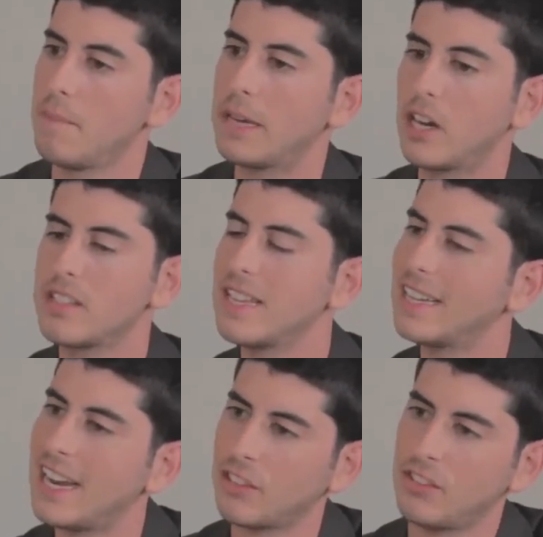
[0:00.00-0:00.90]
Because they
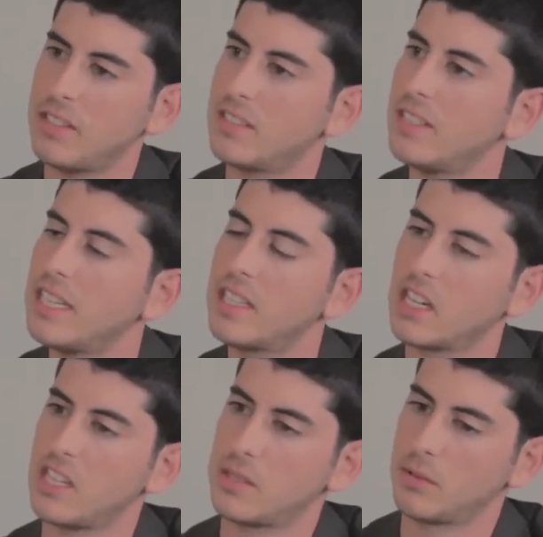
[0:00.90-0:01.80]
can actually see the
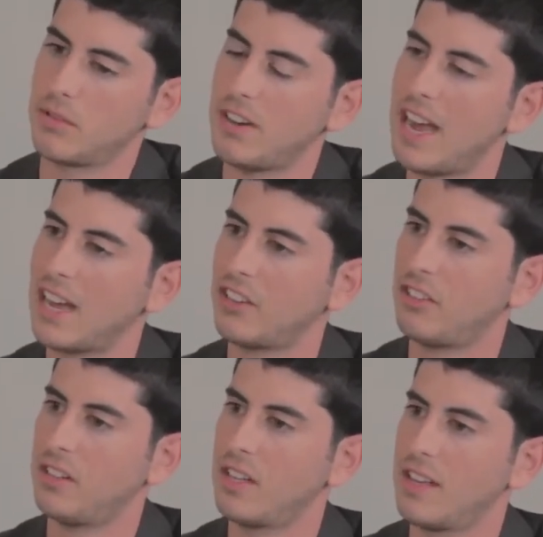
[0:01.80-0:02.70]
customer's
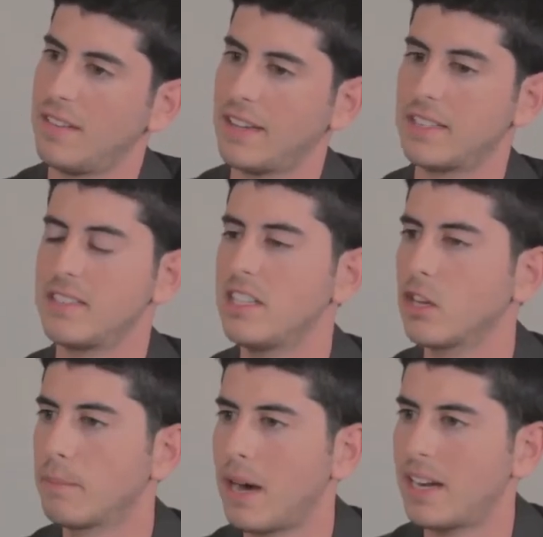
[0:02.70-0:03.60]
reaction. They can see
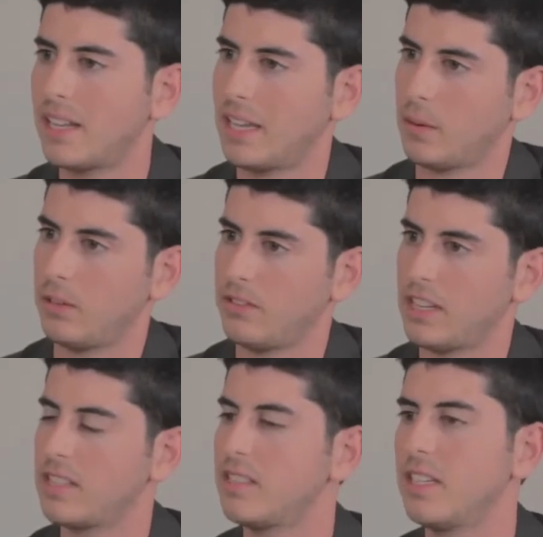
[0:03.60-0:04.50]
their body language.
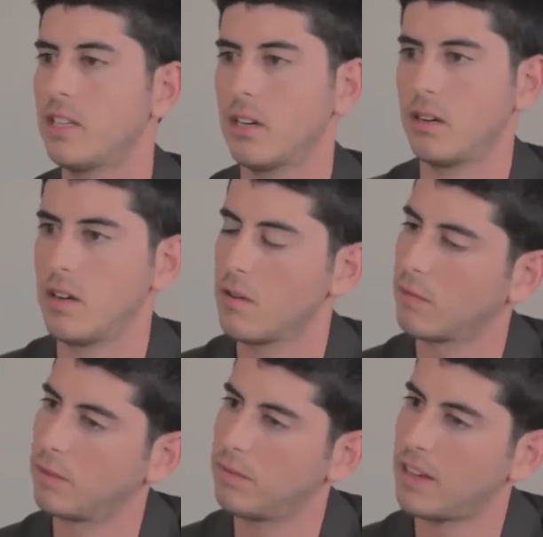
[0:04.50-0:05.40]
They can see their
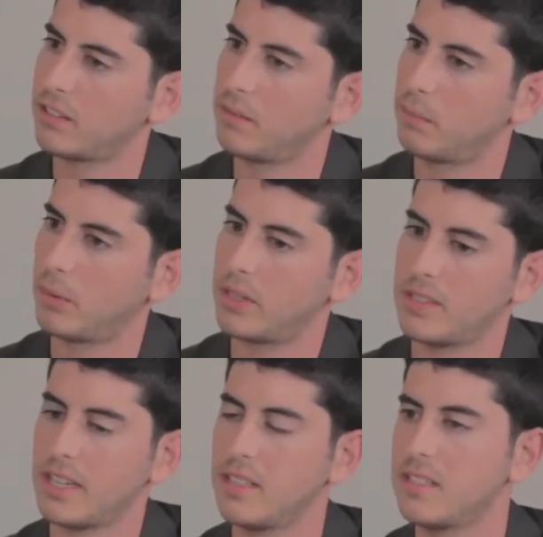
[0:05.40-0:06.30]
reflection points.
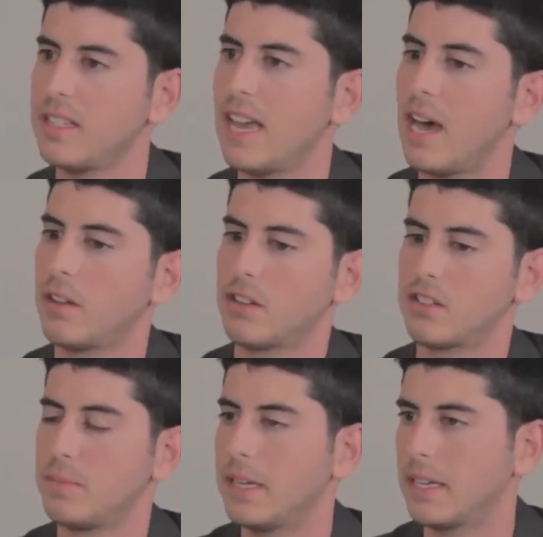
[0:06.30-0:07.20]
They can see how they're
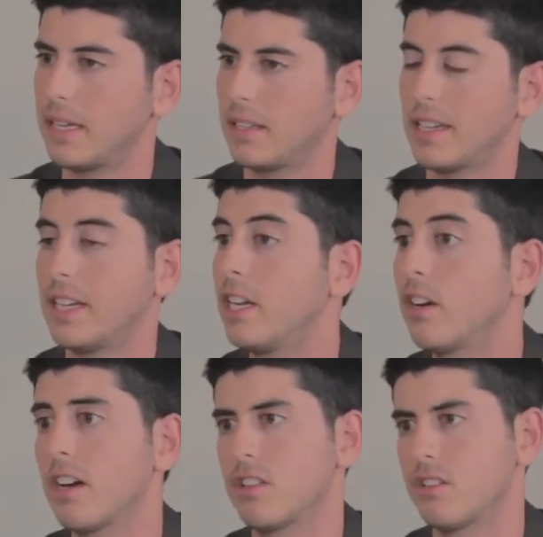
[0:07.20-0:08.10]
speaking. They can
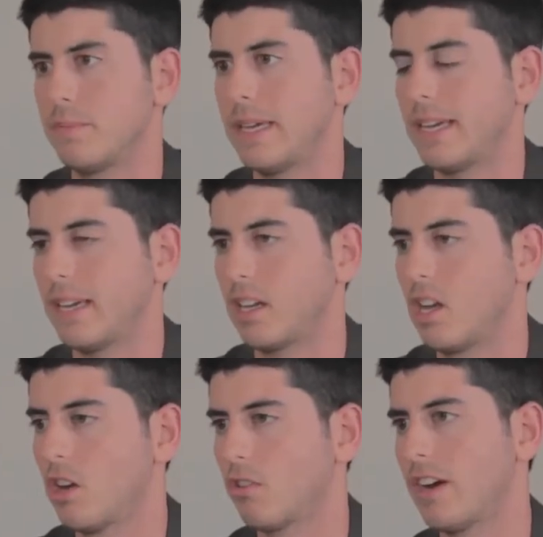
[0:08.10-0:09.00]
hear how they're speaking,
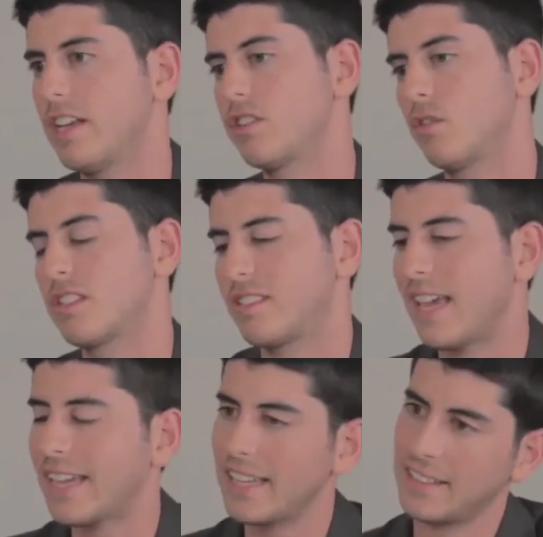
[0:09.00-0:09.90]
right? So it's
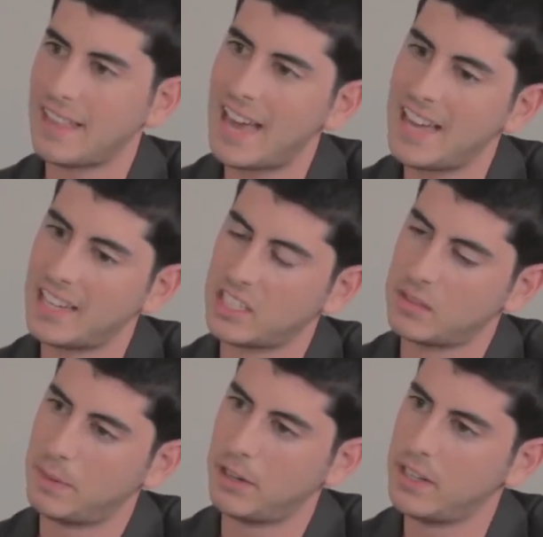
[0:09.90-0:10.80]
taking that
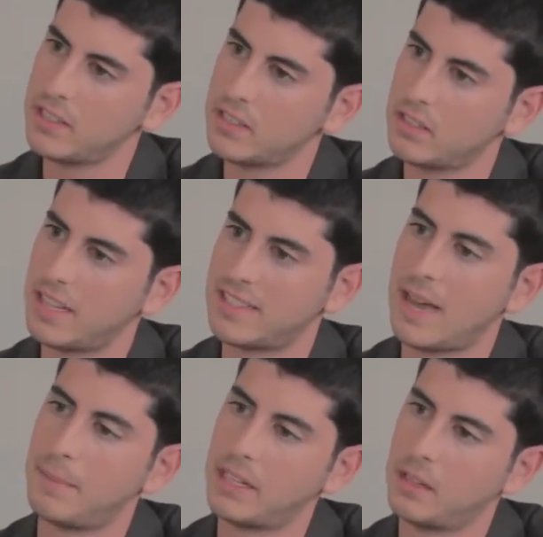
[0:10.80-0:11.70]
experience that's
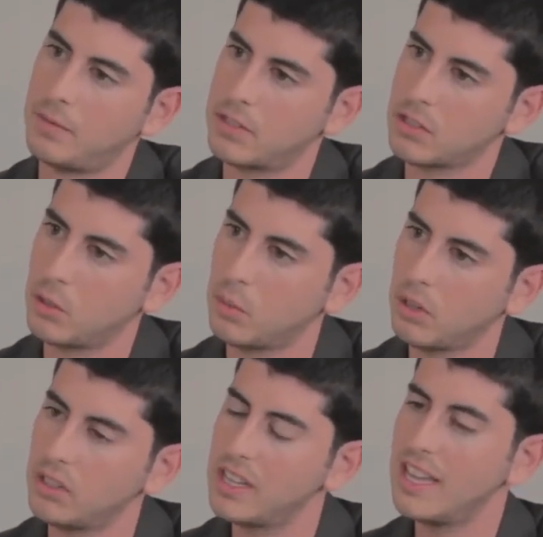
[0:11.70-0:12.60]
happening in the physical
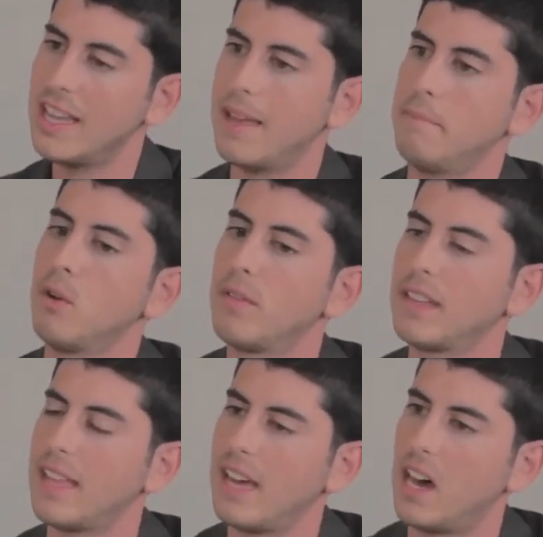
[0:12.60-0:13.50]
world and
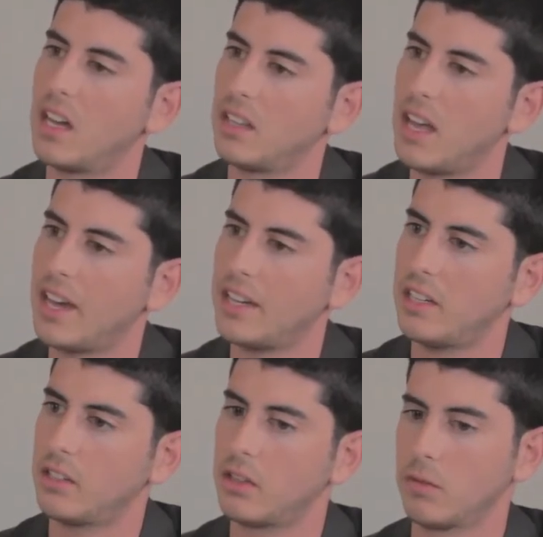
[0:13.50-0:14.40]
moving that
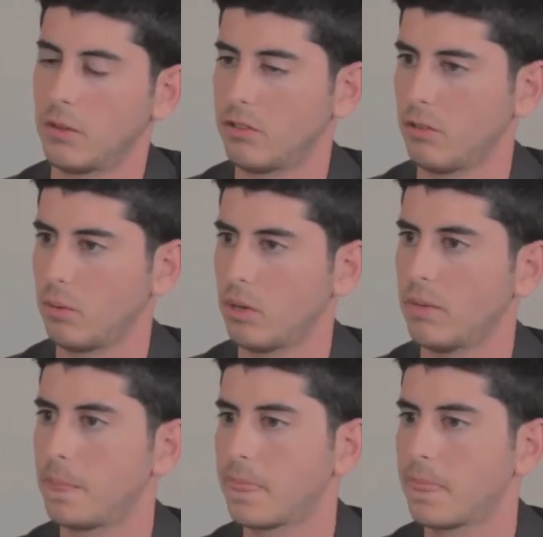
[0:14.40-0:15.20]
online to the virtual world.